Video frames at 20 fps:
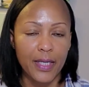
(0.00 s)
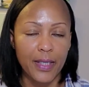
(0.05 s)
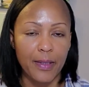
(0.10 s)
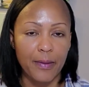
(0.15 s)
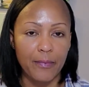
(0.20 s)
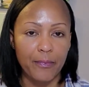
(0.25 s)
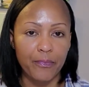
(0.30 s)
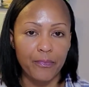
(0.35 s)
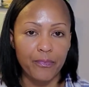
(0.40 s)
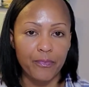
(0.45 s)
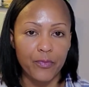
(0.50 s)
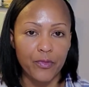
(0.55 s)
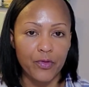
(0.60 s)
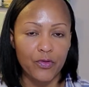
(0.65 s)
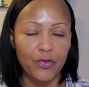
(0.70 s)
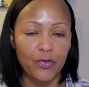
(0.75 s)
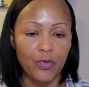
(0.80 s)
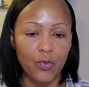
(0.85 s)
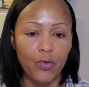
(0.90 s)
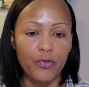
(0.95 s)
um,
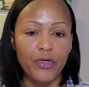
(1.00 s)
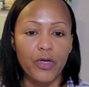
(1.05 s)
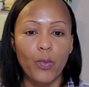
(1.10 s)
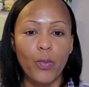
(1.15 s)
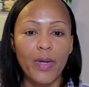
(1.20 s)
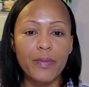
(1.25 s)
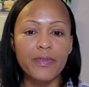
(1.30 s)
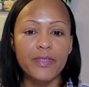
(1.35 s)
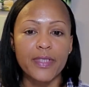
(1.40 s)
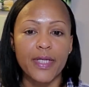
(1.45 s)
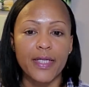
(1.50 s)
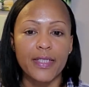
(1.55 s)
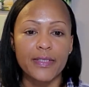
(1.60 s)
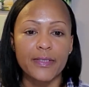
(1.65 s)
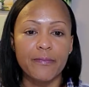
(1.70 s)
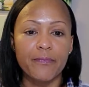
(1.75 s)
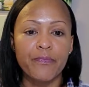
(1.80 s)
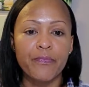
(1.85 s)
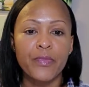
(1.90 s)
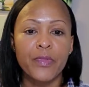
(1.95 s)
you know, their
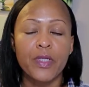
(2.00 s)
websites.